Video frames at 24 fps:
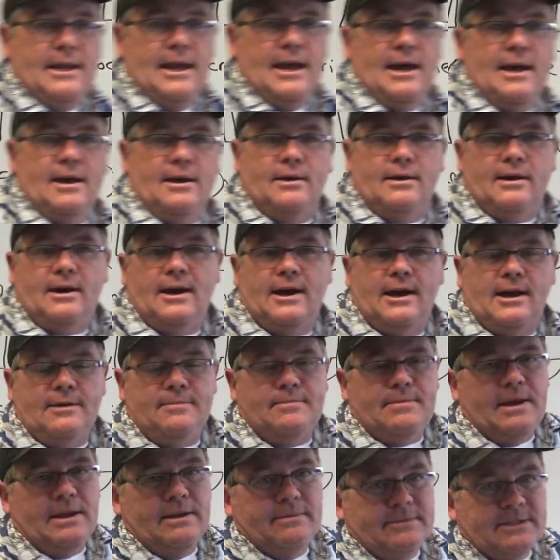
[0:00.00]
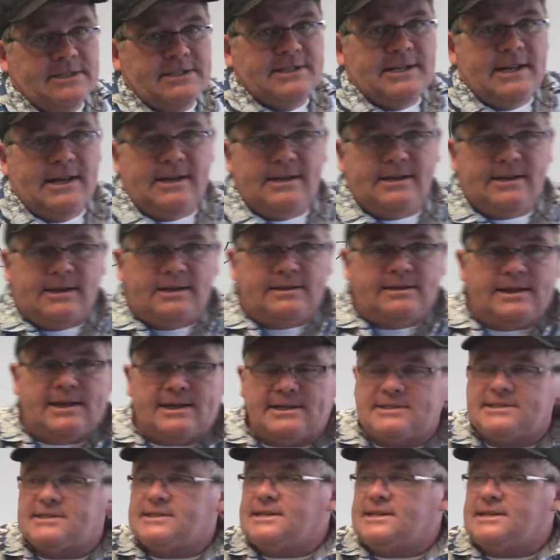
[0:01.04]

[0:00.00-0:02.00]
yeah, I made a mistake on that